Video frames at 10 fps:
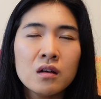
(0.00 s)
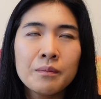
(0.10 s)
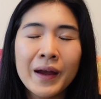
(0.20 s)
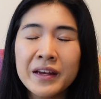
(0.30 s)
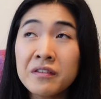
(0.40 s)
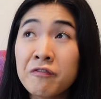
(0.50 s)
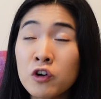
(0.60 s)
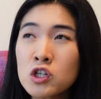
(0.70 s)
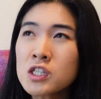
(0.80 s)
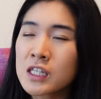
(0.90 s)
My
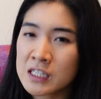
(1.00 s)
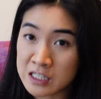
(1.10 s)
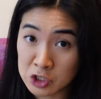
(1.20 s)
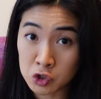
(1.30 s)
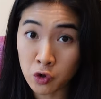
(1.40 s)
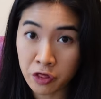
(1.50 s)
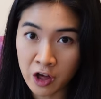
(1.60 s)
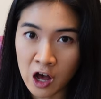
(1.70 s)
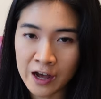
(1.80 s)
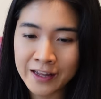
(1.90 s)
first initial
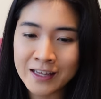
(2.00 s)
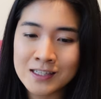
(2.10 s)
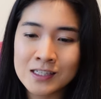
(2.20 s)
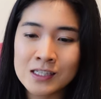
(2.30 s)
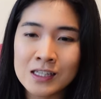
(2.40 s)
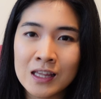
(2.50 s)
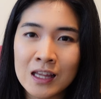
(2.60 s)
thought is